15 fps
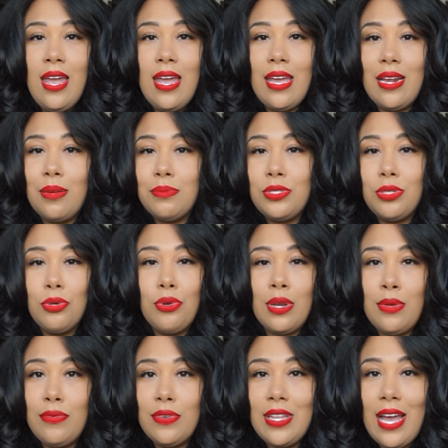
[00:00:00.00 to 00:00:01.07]
and I'm so
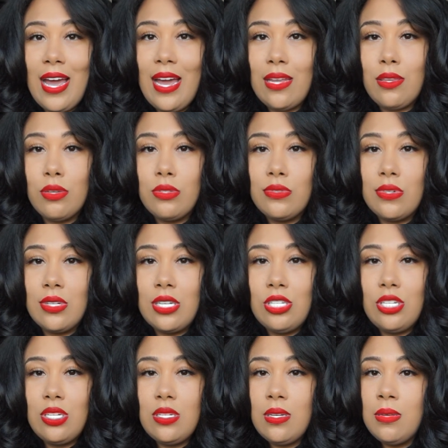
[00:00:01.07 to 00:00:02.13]
grateful that I had those
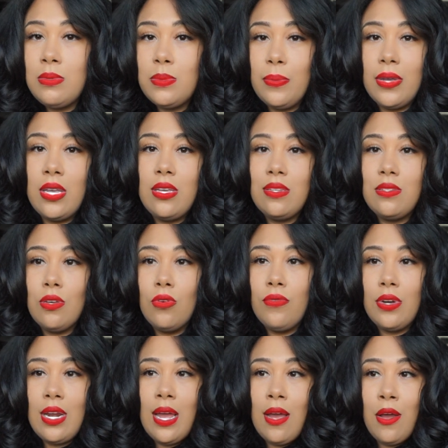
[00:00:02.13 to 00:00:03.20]
relationships, but it's
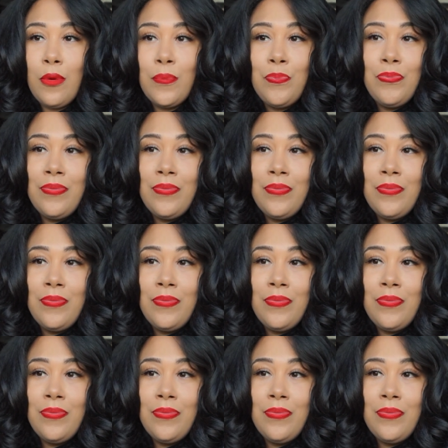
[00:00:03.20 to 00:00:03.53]
over now.